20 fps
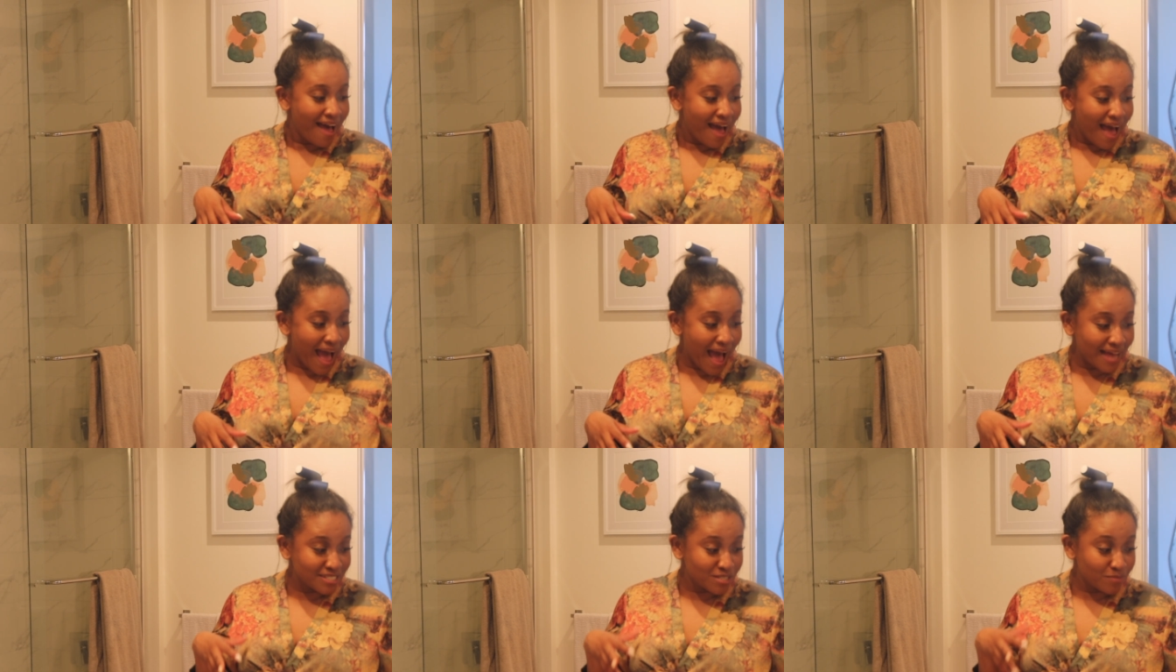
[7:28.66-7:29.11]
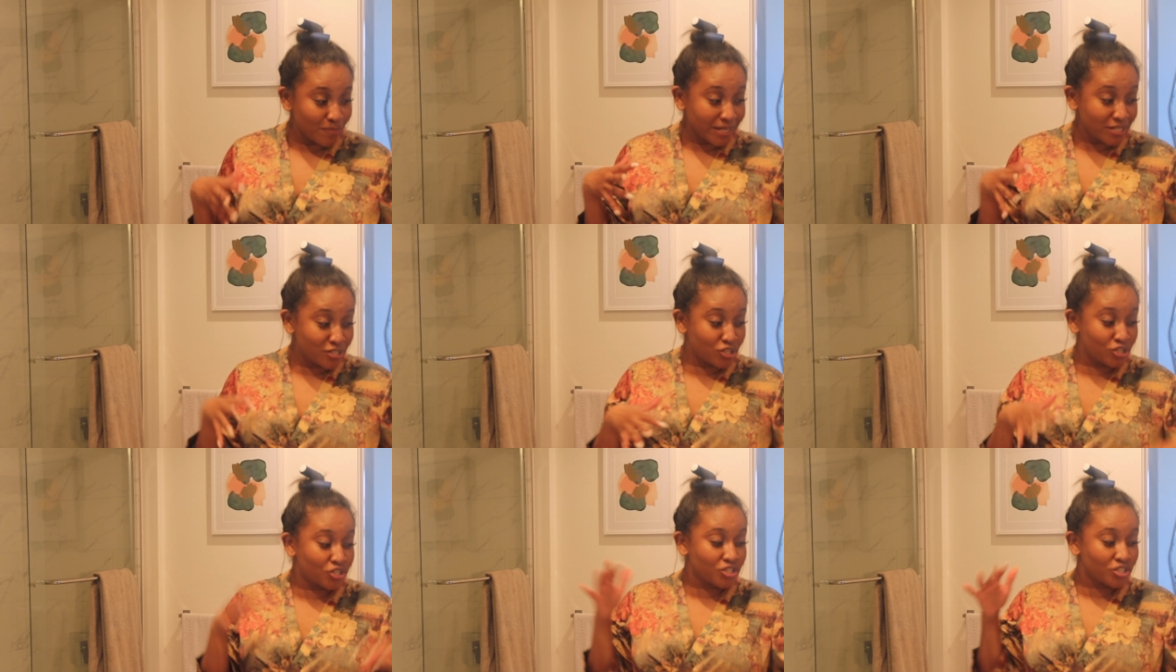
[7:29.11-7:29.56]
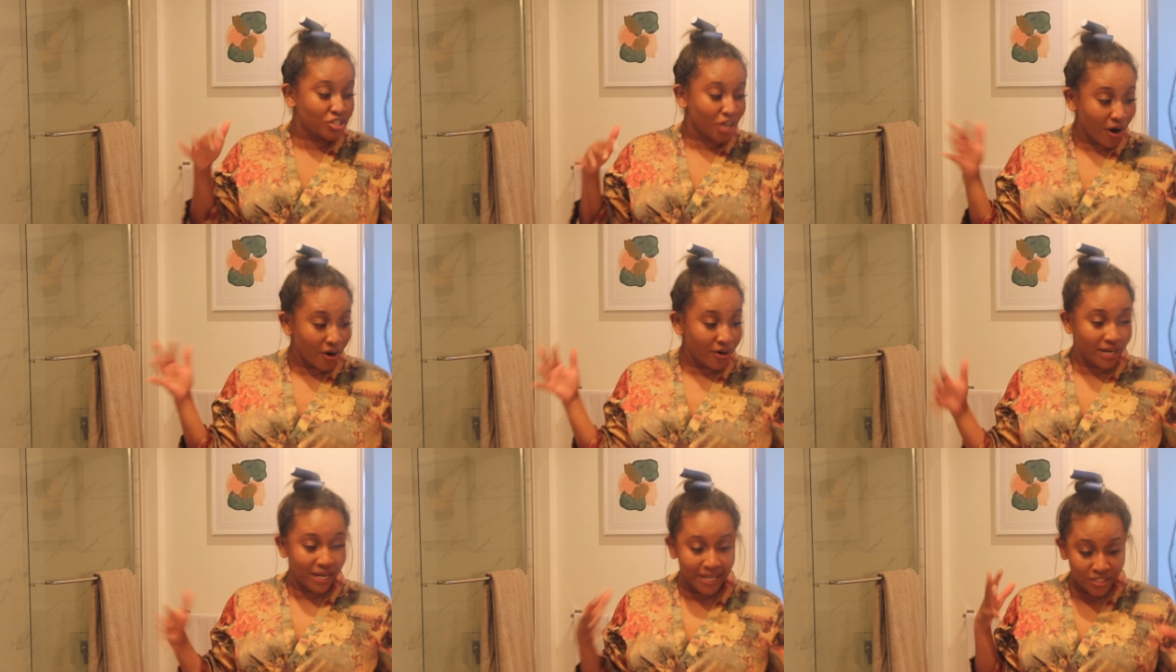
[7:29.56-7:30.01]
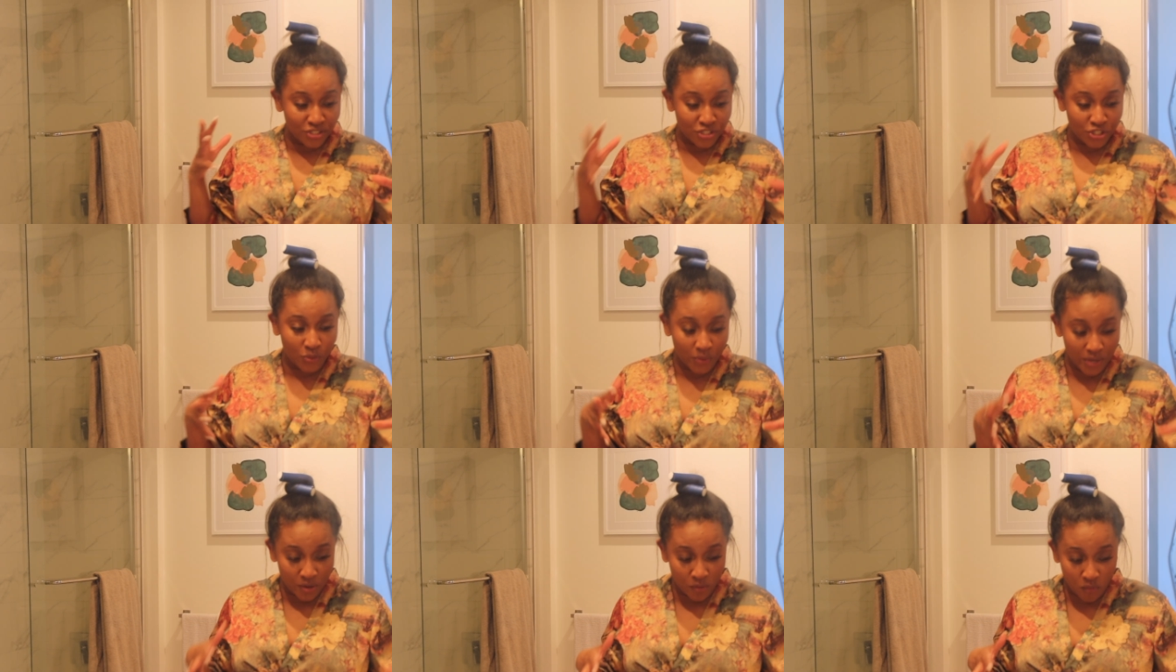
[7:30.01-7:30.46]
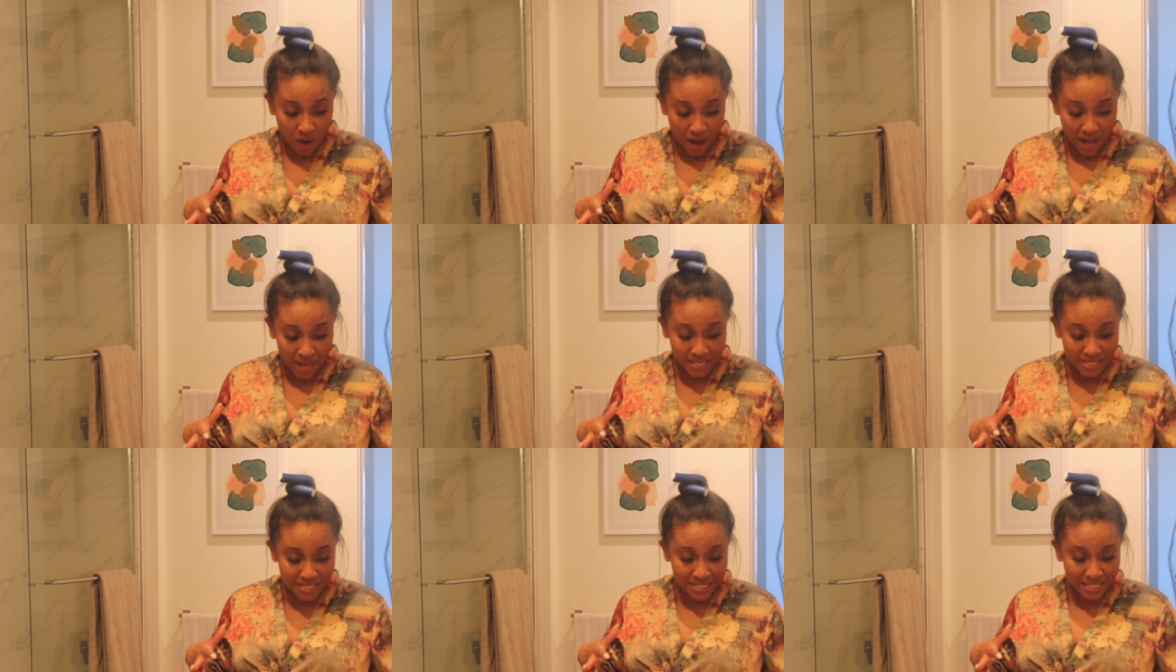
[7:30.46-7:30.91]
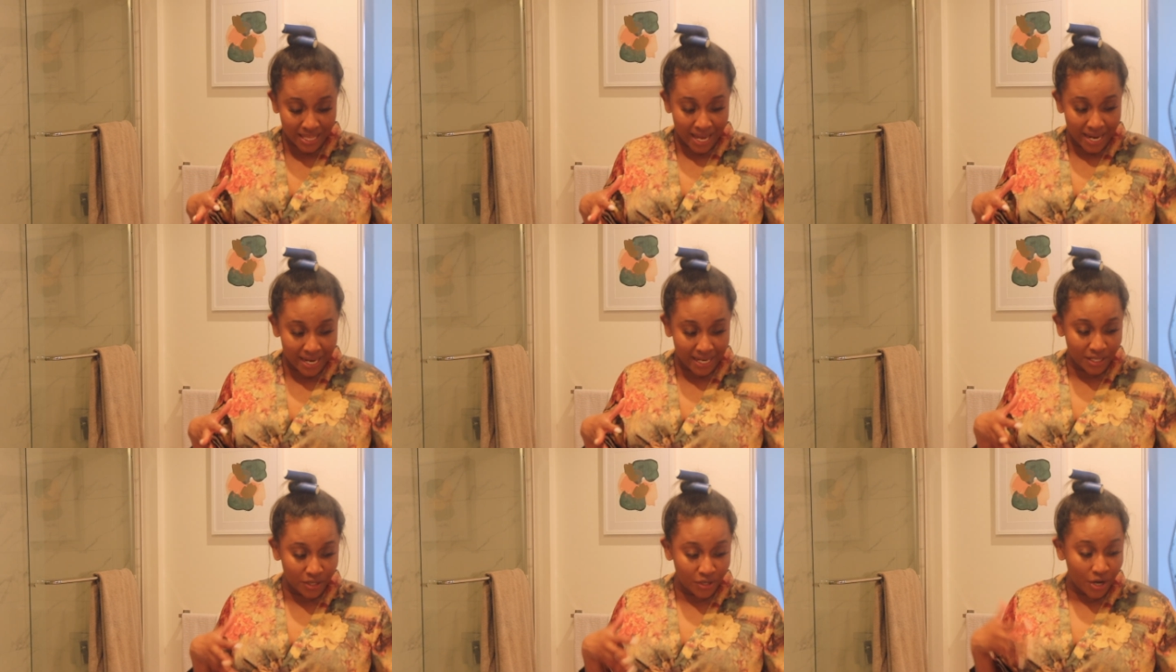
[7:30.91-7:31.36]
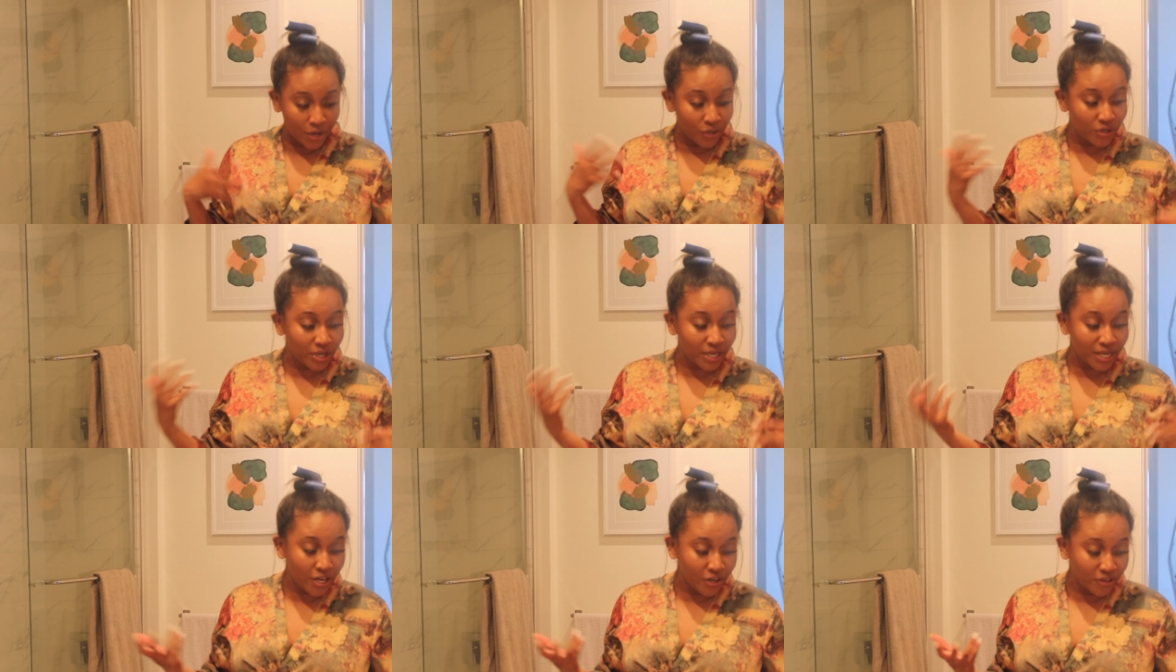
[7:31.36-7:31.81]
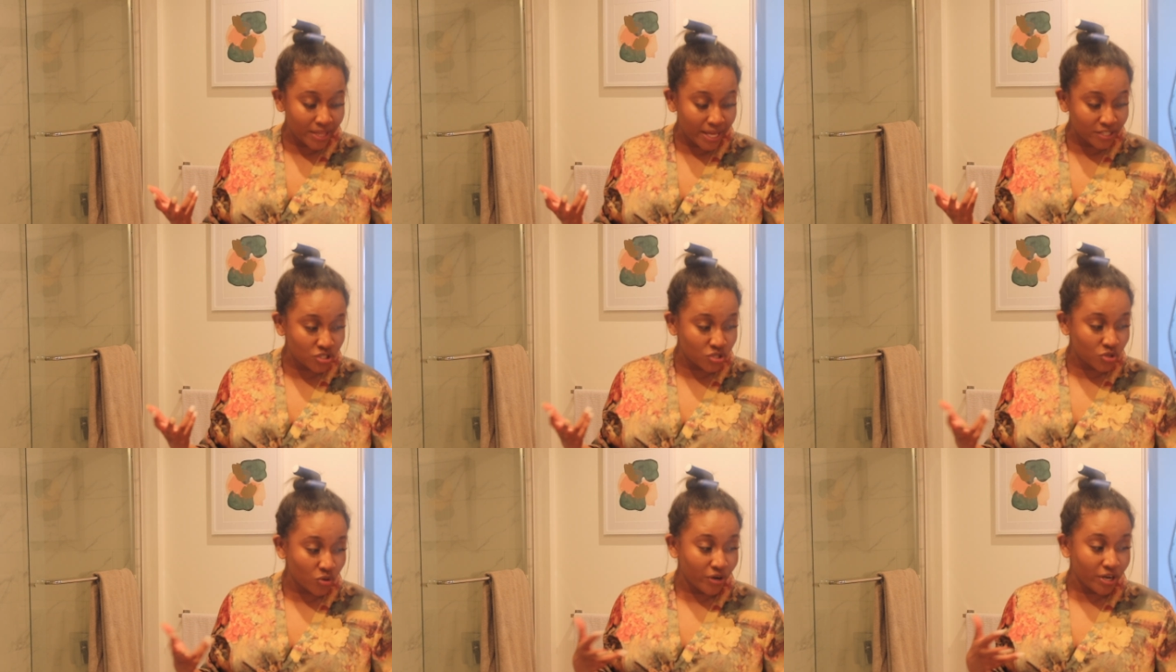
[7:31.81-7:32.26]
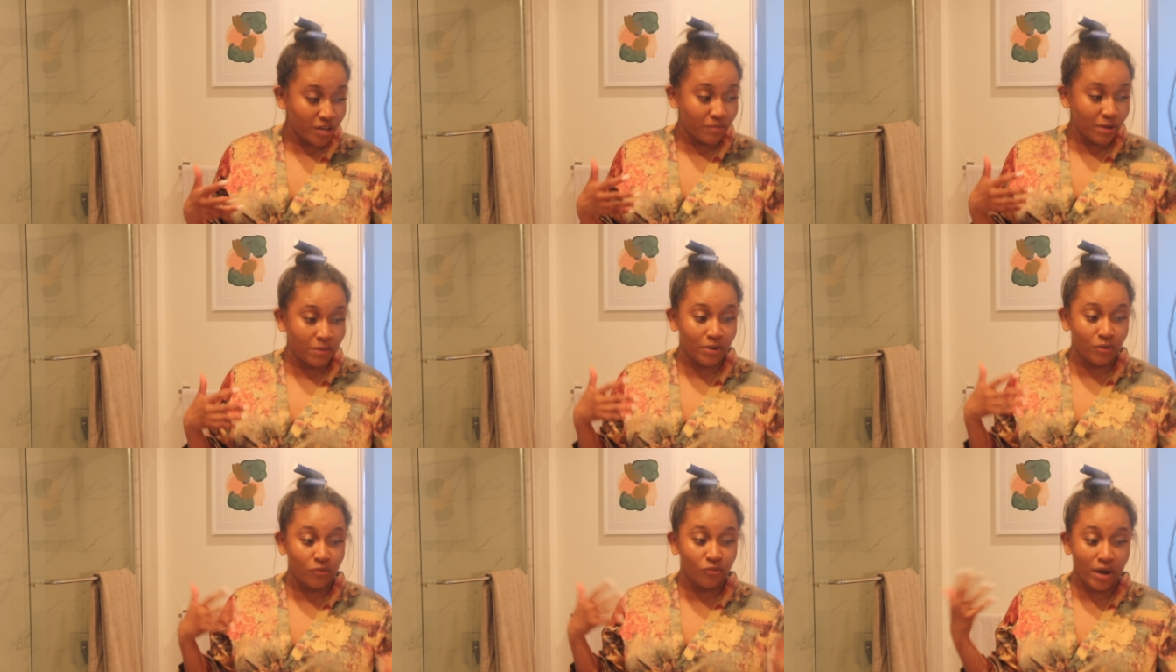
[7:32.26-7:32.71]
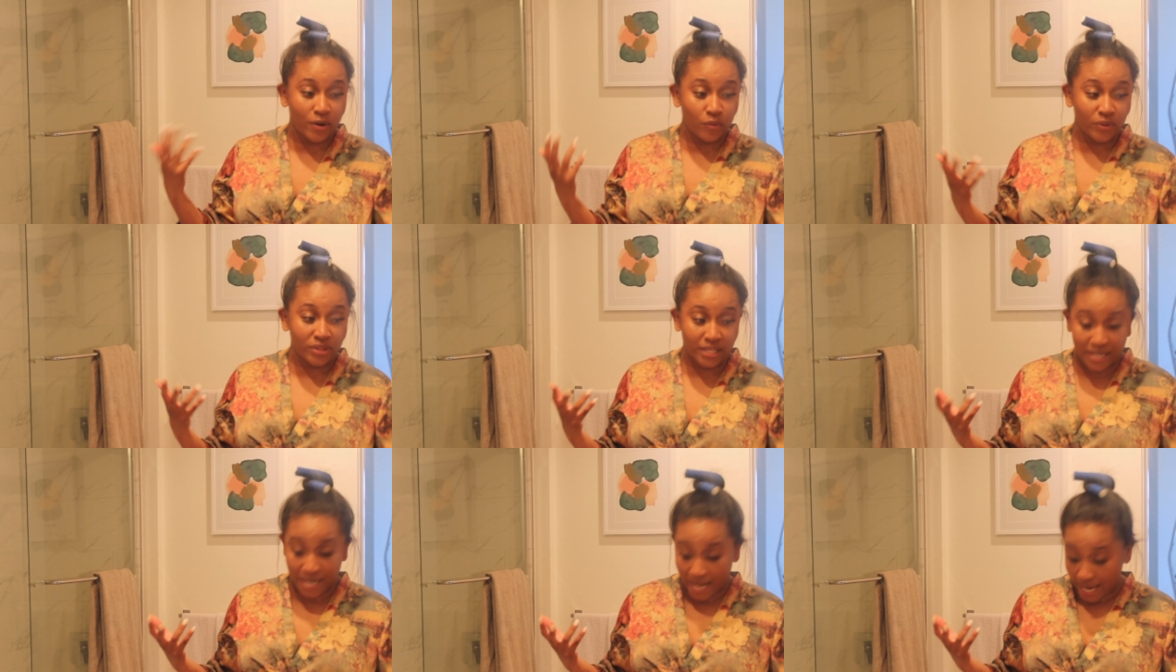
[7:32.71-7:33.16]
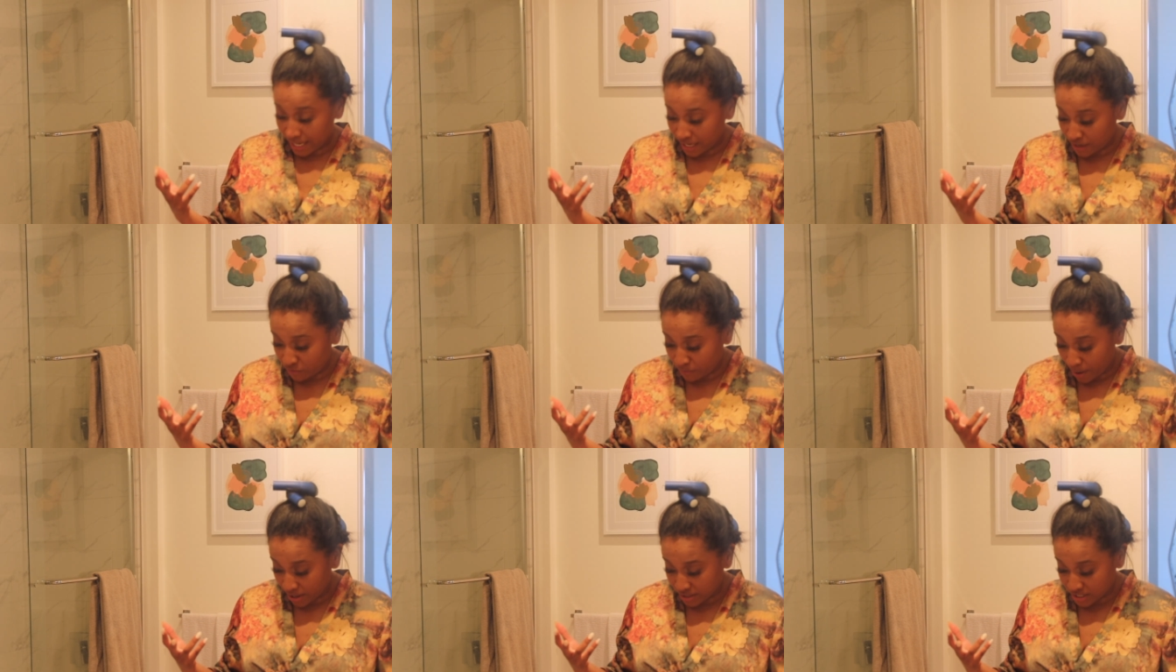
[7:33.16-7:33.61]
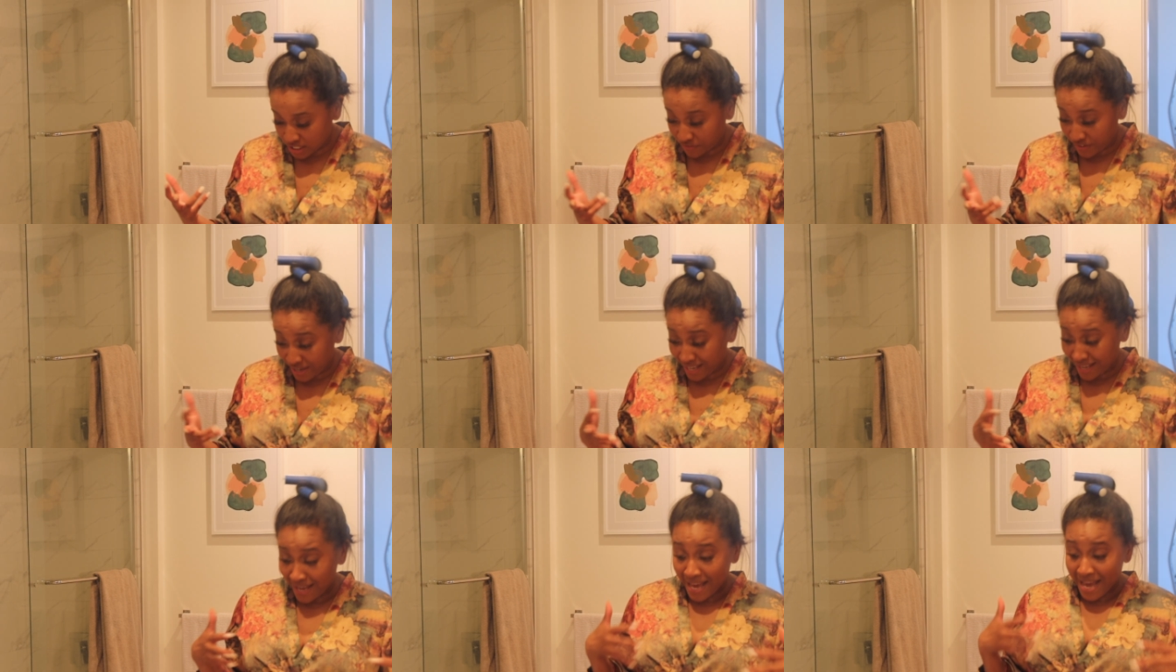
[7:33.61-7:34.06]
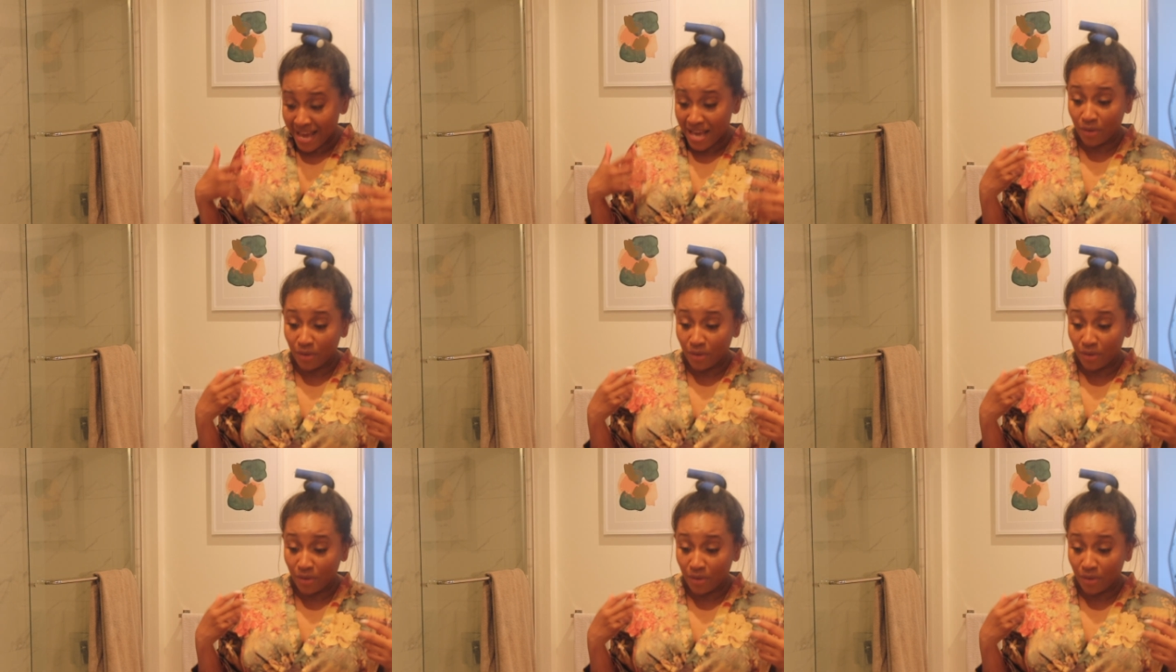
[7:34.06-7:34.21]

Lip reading: as my start into it was, like, you know, you could hear that story and maybe run with the negative parts of it,